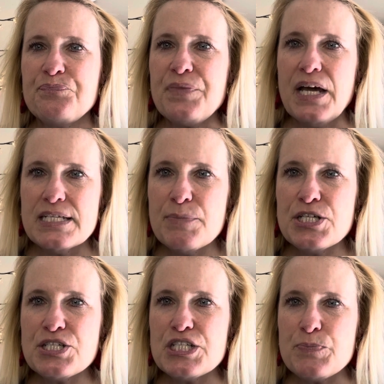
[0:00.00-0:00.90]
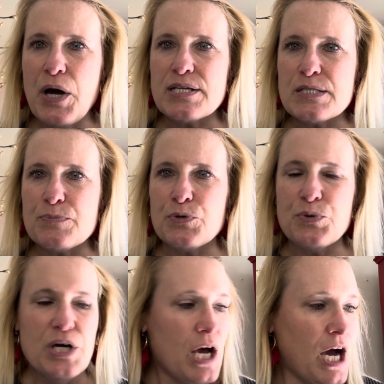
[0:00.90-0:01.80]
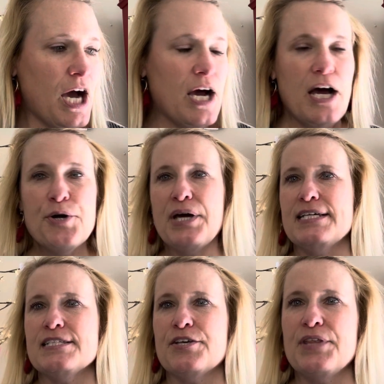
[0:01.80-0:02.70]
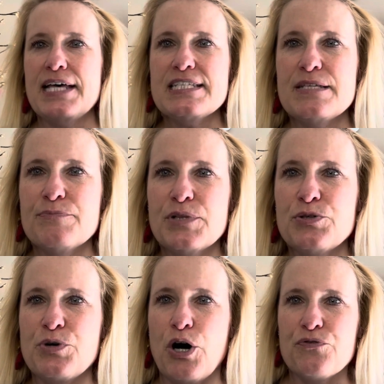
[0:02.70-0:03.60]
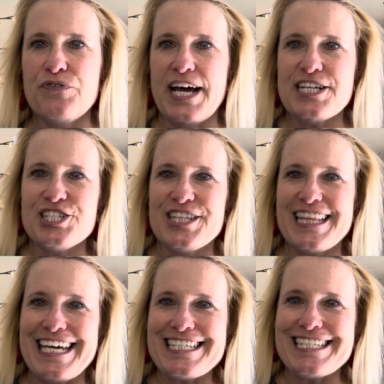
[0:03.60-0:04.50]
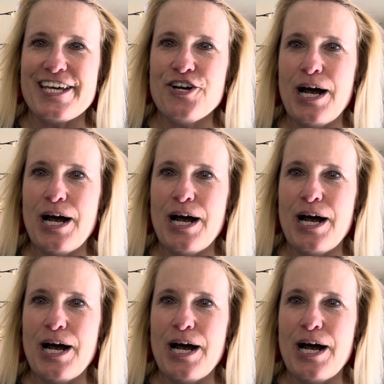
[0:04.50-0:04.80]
as much as possible. Okay, so that's some little old-fashioned things there.